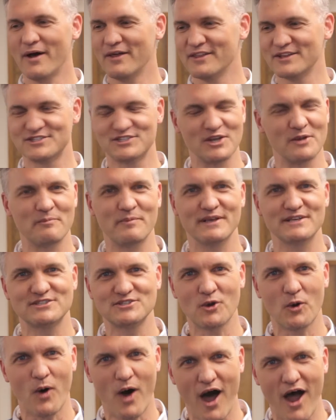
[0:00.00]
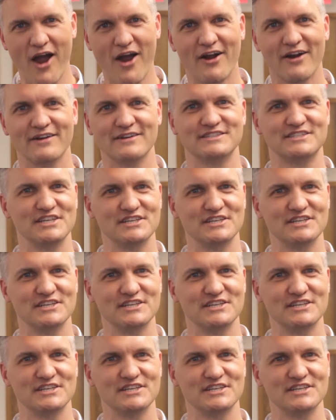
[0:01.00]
This shouldn't be so hard.